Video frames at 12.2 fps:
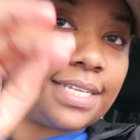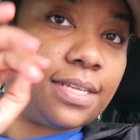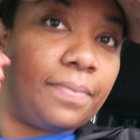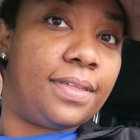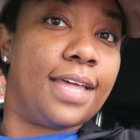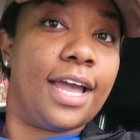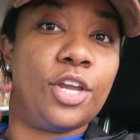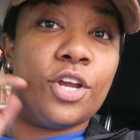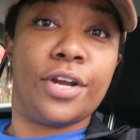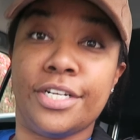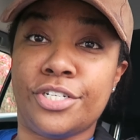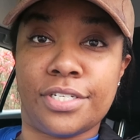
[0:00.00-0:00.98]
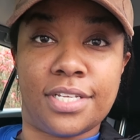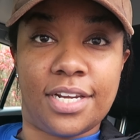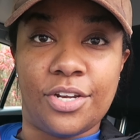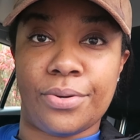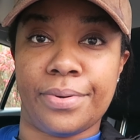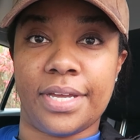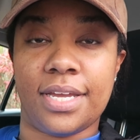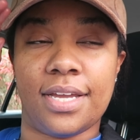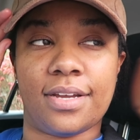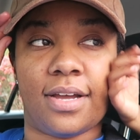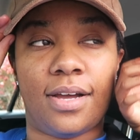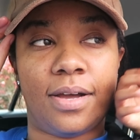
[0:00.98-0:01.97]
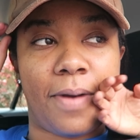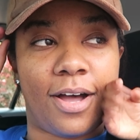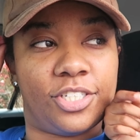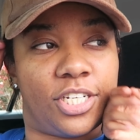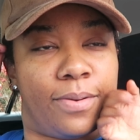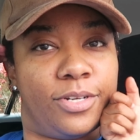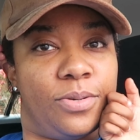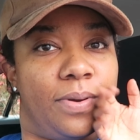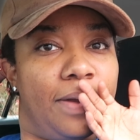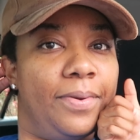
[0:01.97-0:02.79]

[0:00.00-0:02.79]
that's something that you're interested in doing, um, I'll share with you what